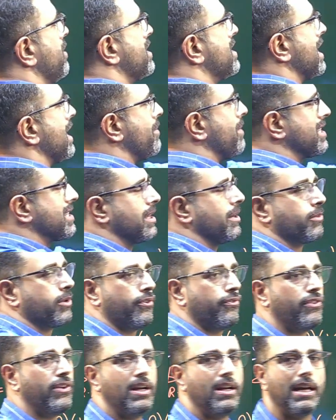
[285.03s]
be same as number
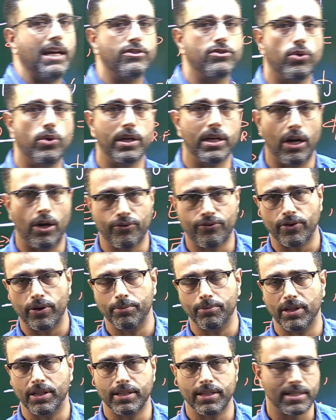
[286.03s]
of field lines going out
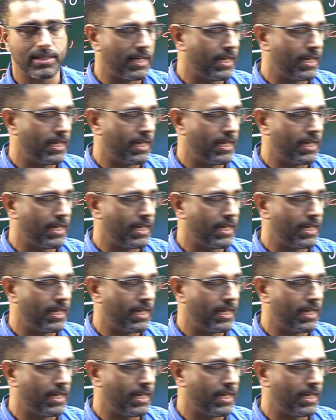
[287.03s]
from the other